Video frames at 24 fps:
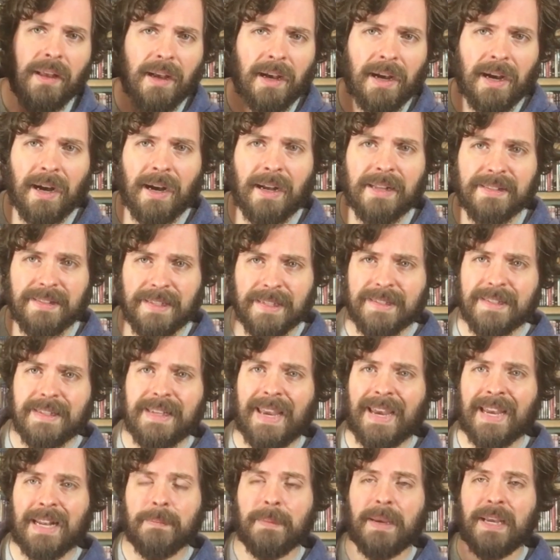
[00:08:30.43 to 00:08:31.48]
uh,
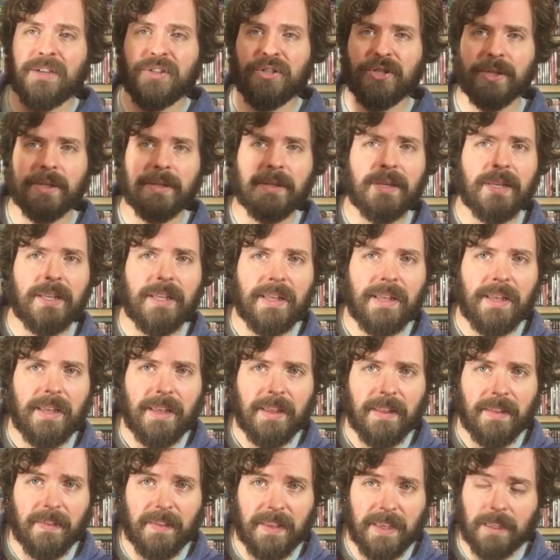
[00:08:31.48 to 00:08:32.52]
disney animation
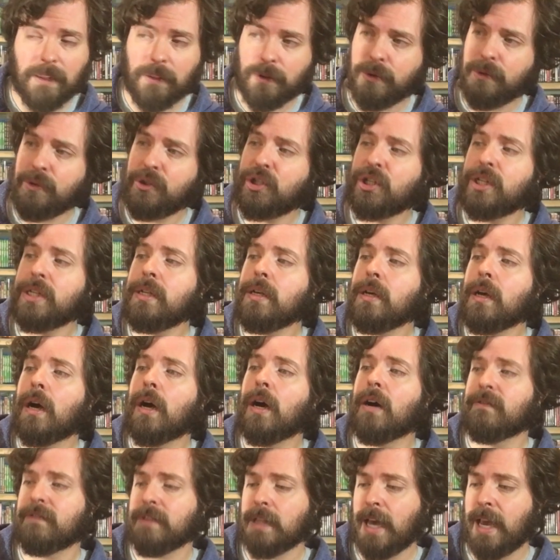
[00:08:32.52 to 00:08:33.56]
the illusion
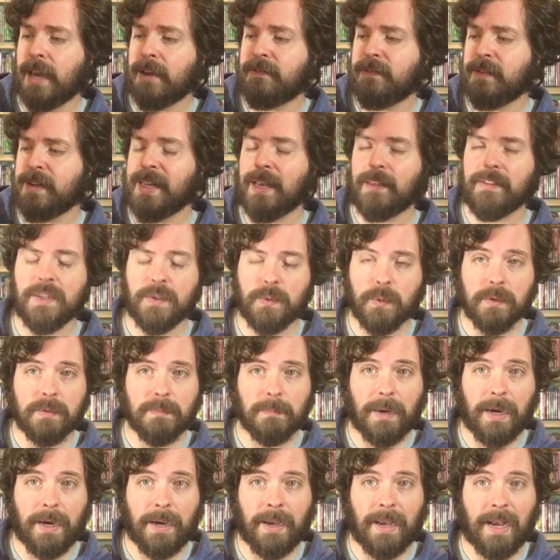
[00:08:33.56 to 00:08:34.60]
of life now this was
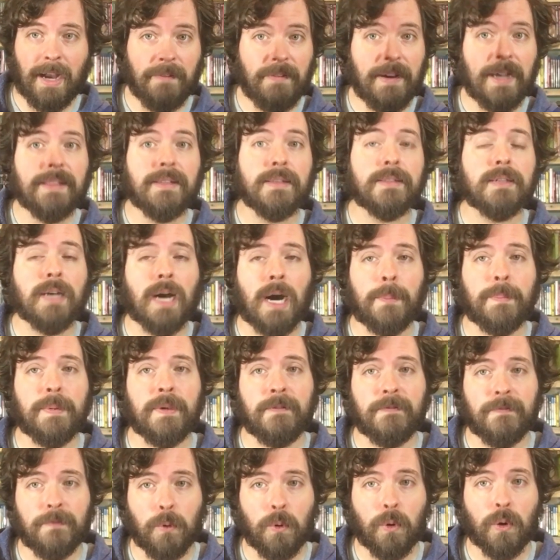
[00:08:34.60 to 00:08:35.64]
my i've had this copy
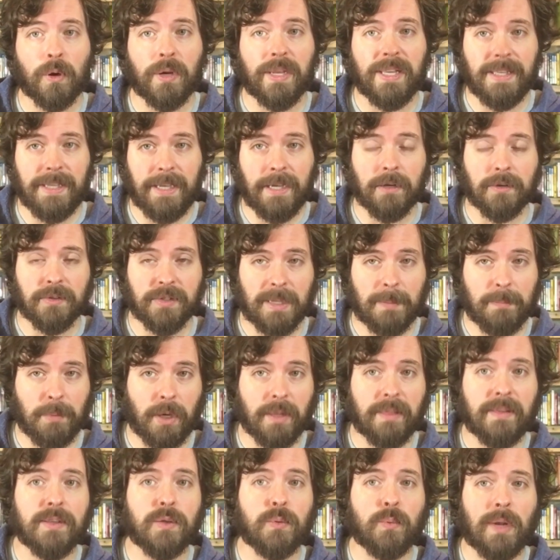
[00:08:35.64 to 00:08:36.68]
for years i
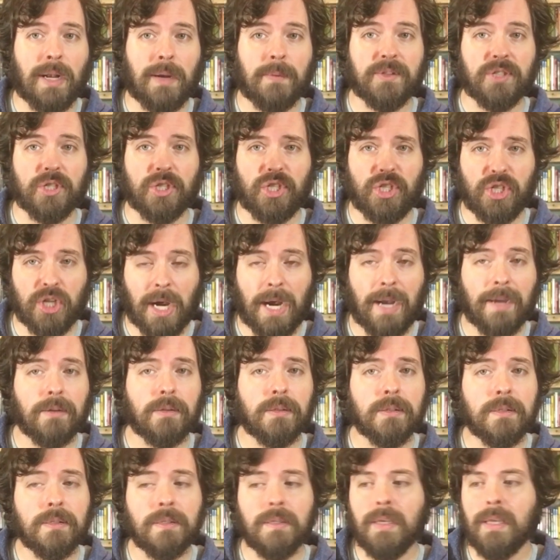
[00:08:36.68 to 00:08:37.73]
bought this when i was a
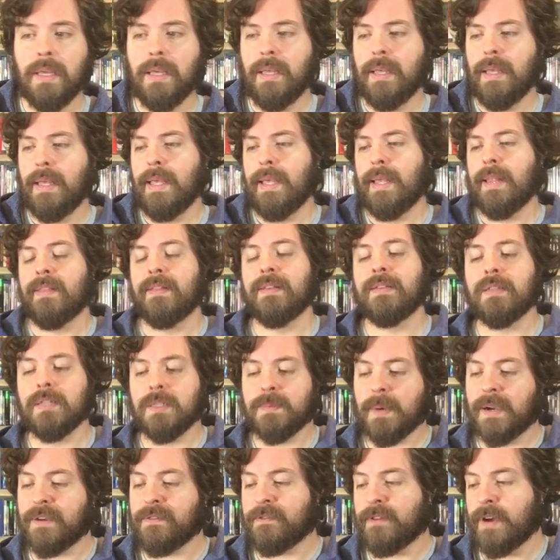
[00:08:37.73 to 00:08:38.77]
child this is
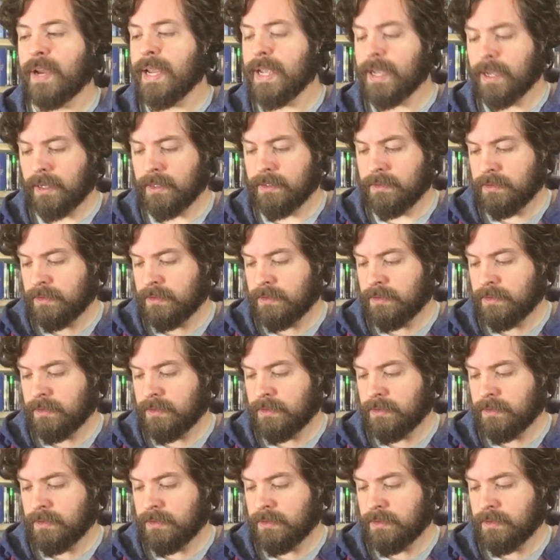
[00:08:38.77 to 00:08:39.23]
by frank